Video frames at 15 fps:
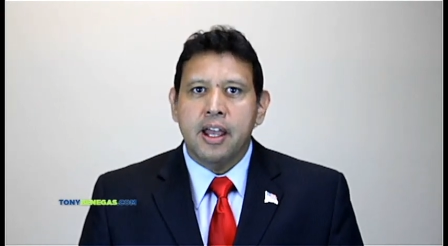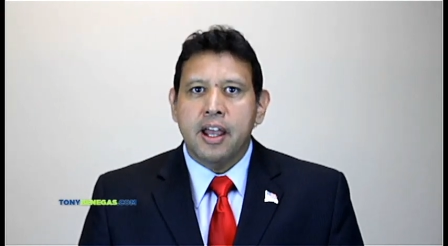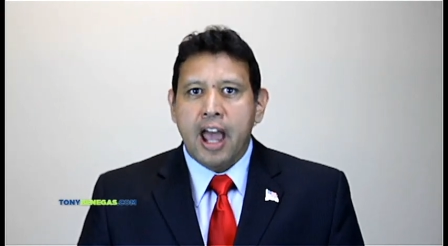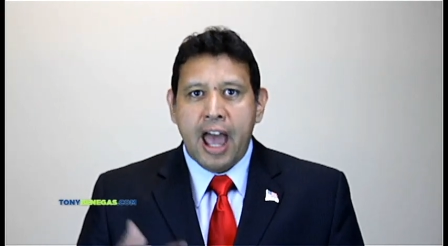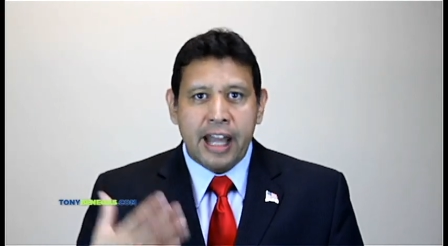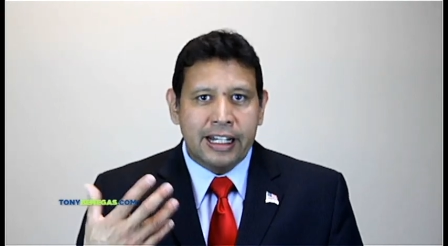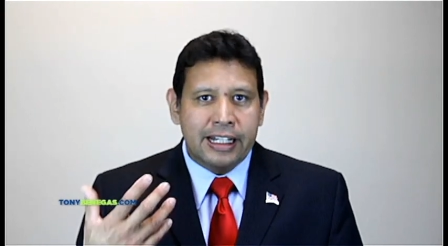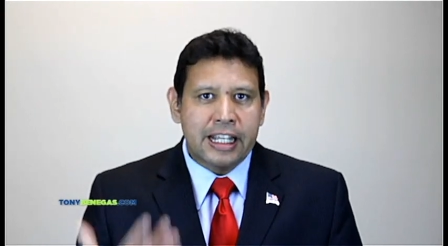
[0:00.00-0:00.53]

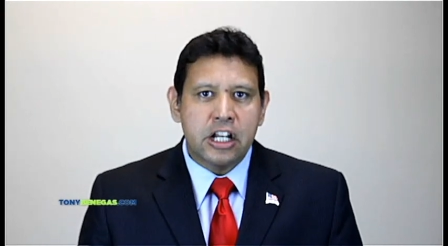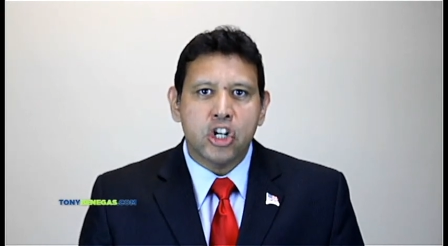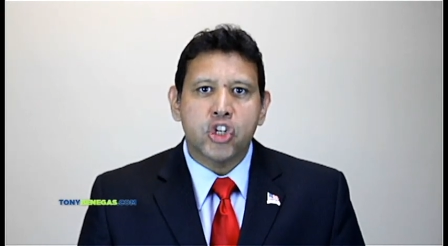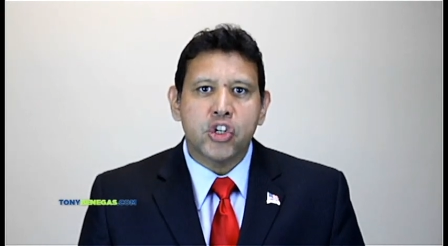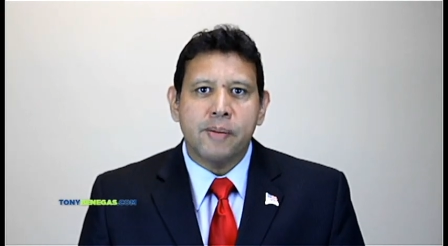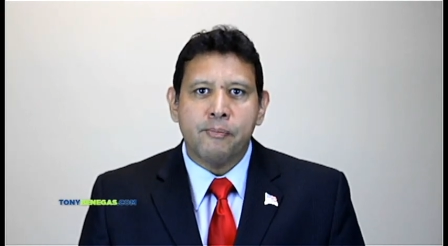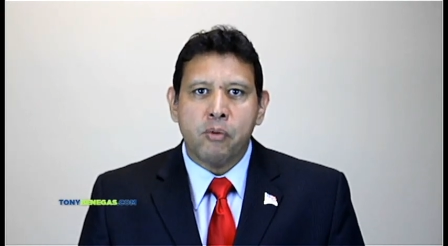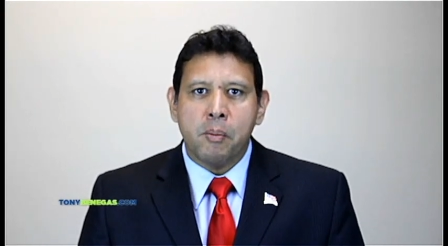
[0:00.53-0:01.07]
and
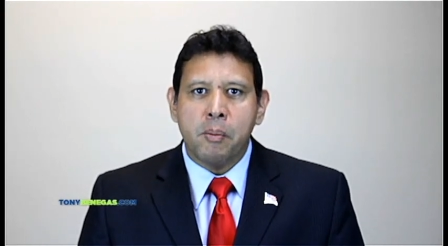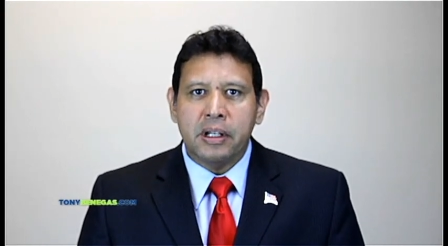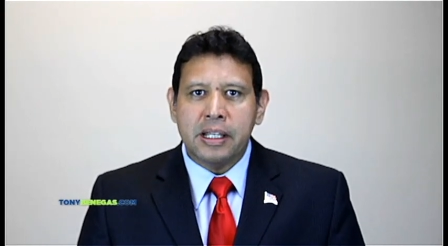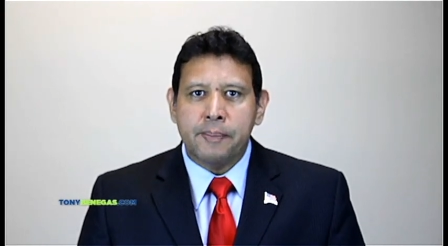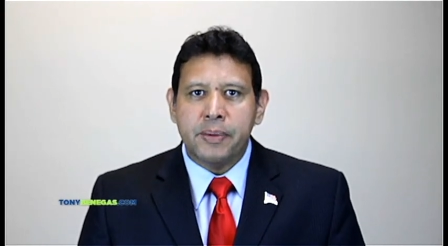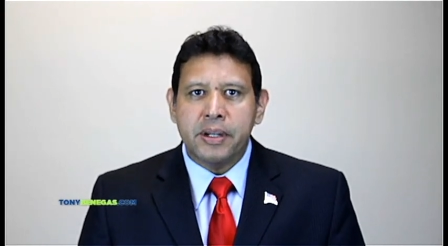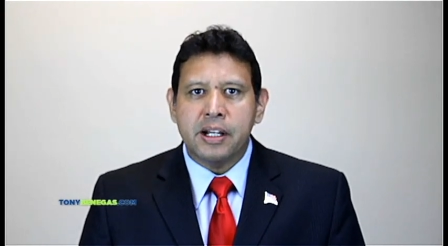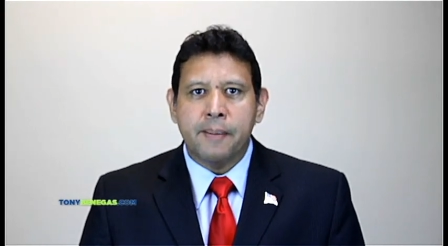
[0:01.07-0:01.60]
leadership from
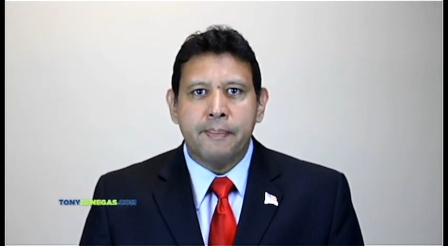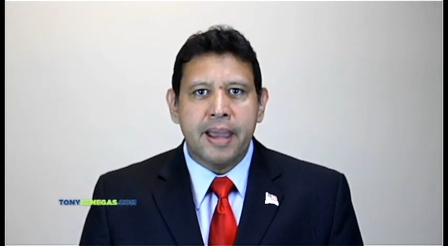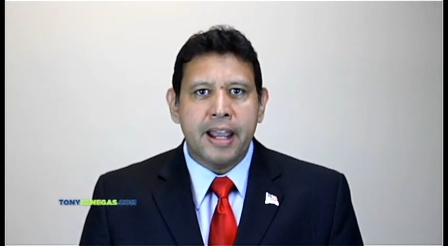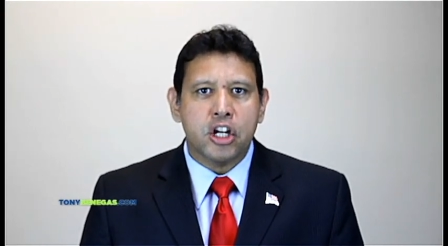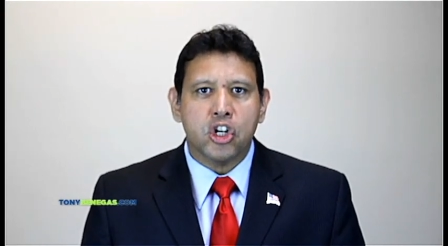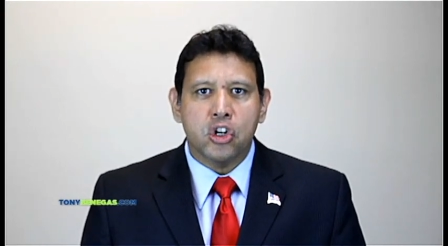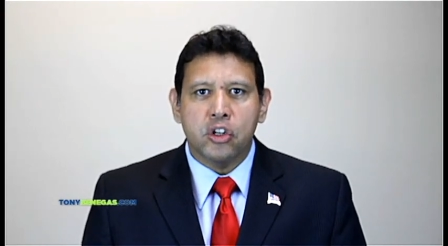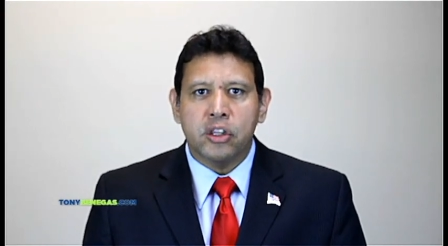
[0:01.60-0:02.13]
Olympia to make
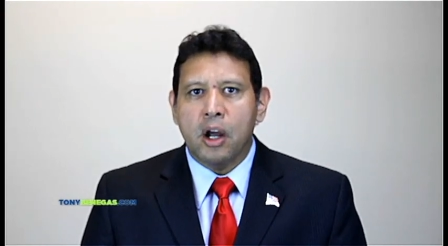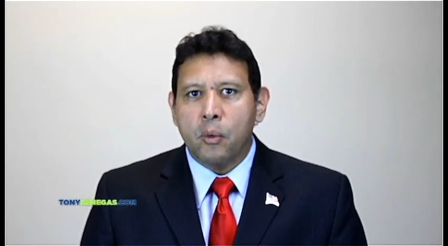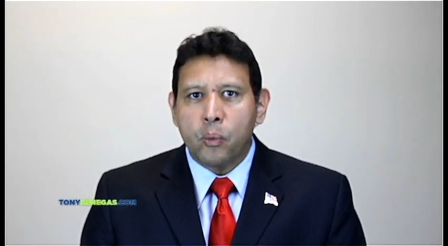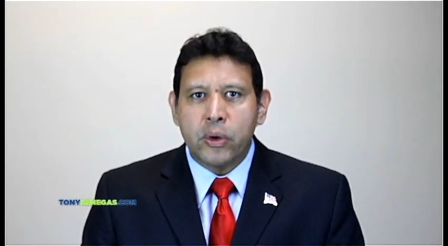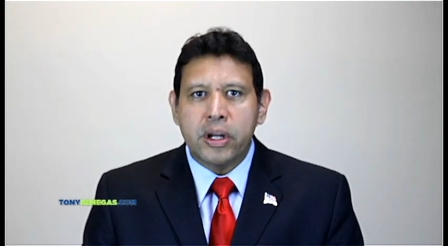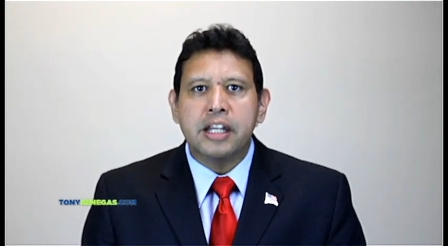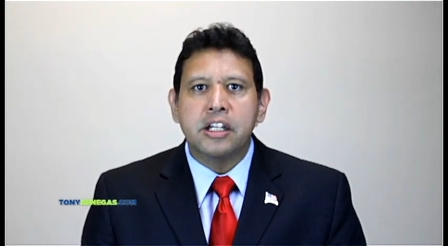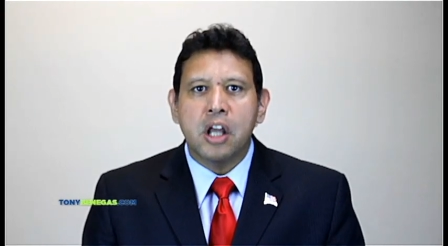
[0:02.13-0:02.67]
sure that
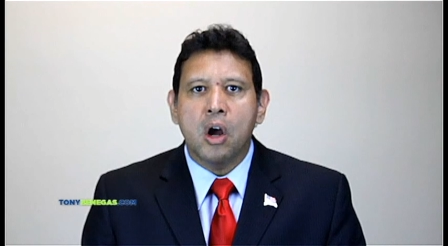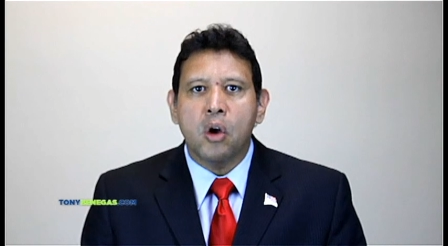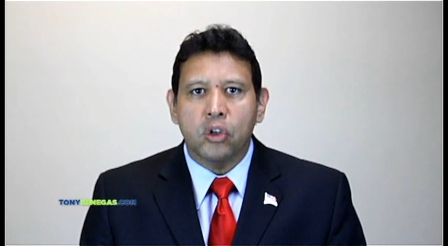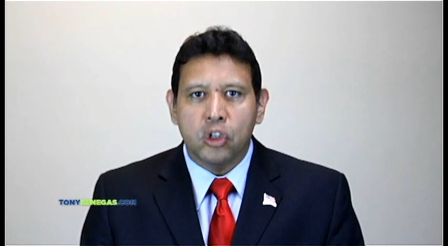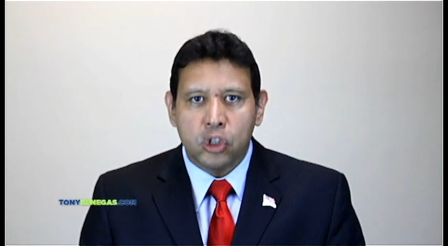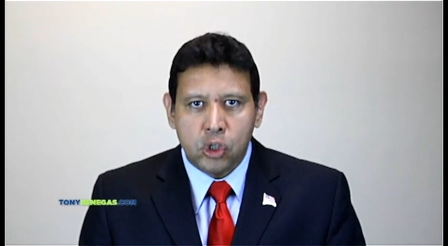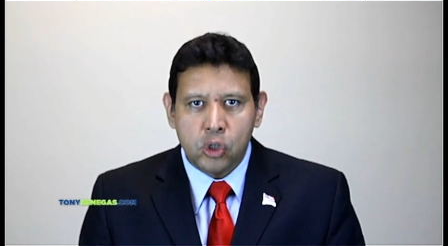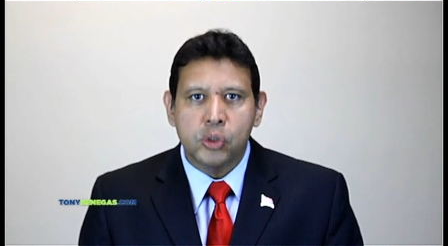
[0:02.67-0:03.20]
we
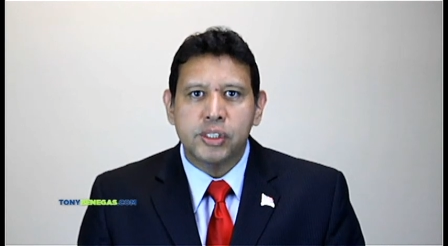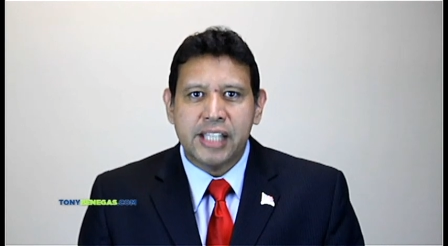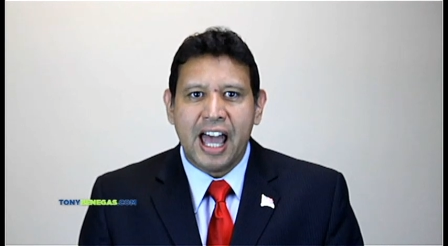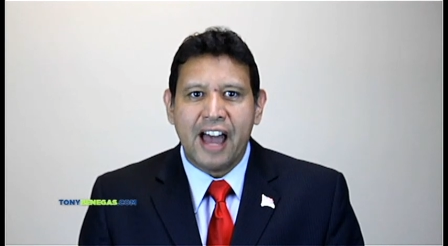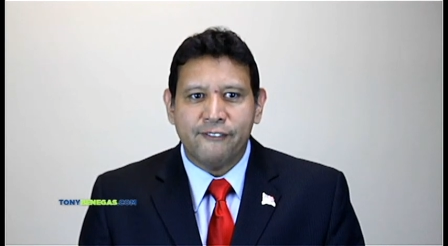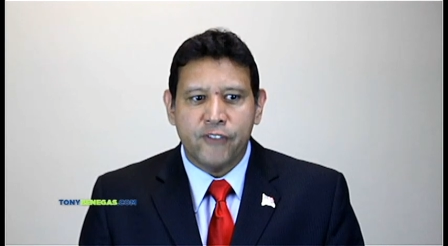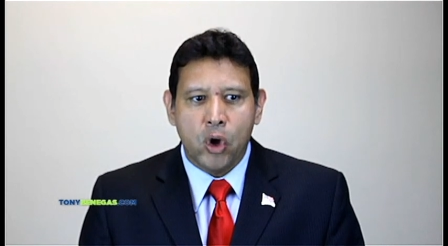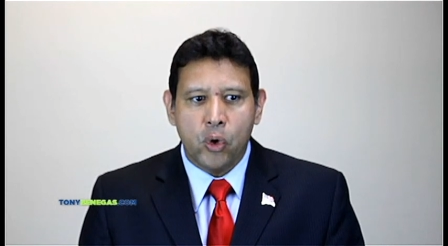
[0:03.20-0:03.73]
don't lose
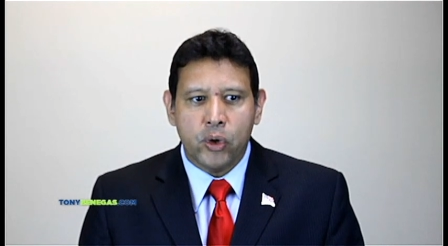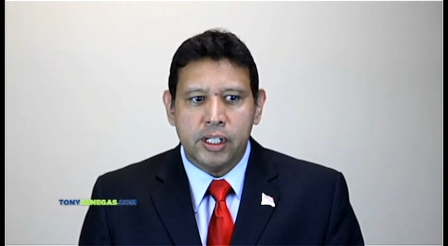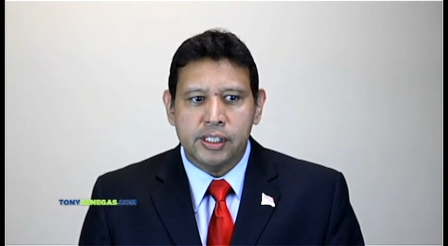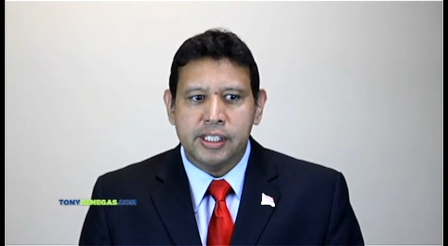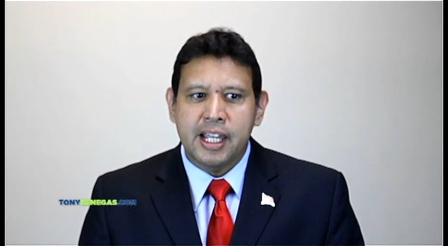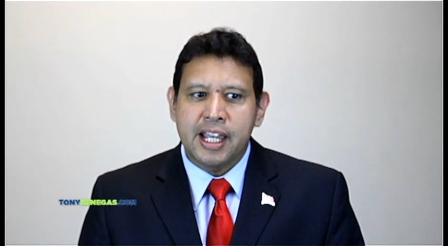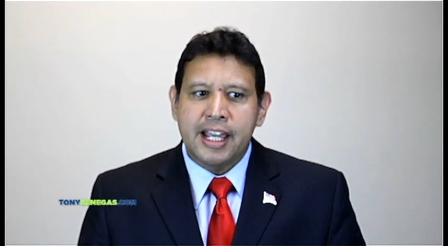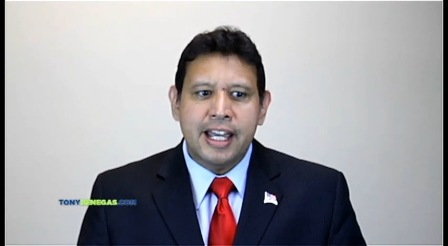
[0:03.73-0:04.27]
that focus.
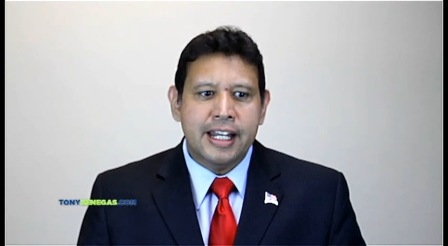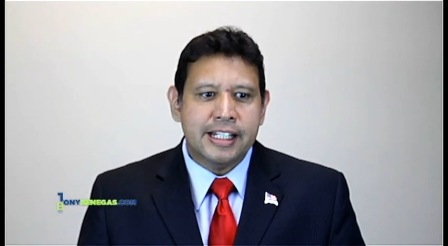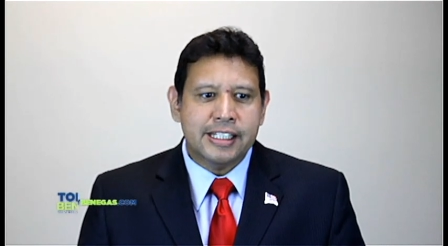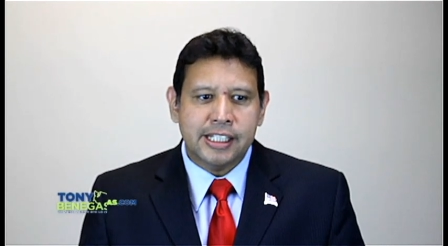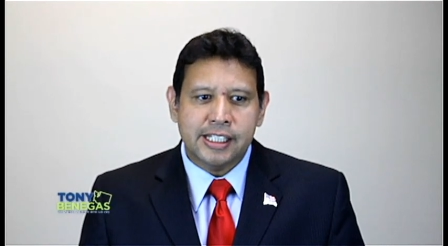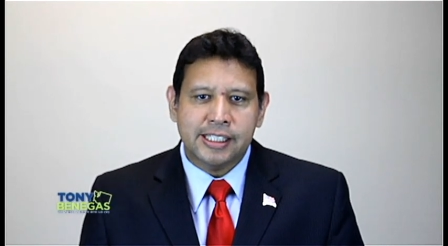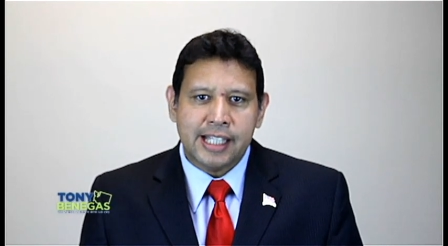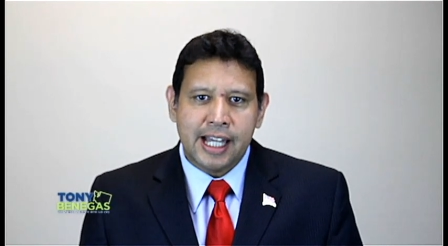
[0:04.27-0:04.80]
And it's
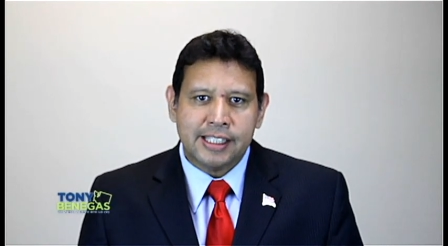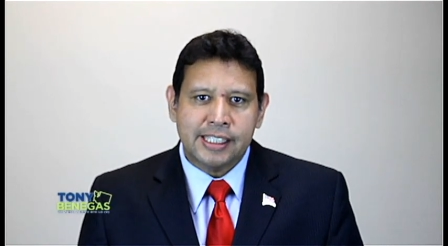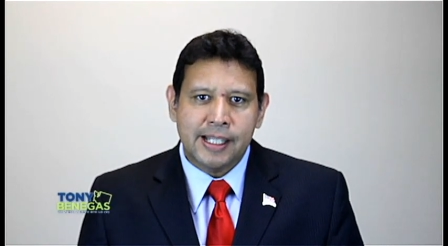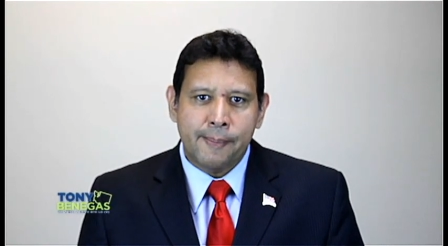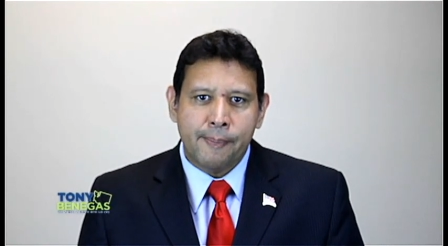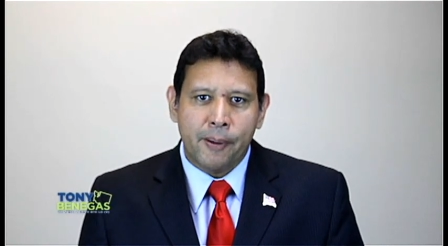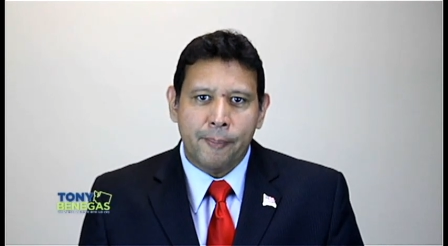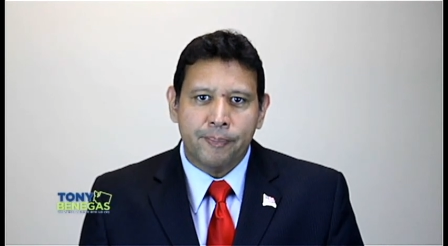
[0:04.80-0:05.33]
just that
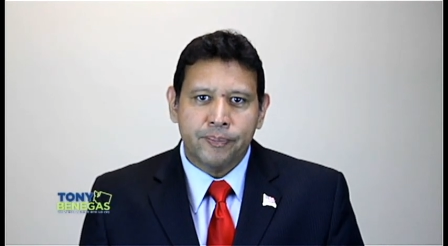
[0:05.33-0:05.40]
simple.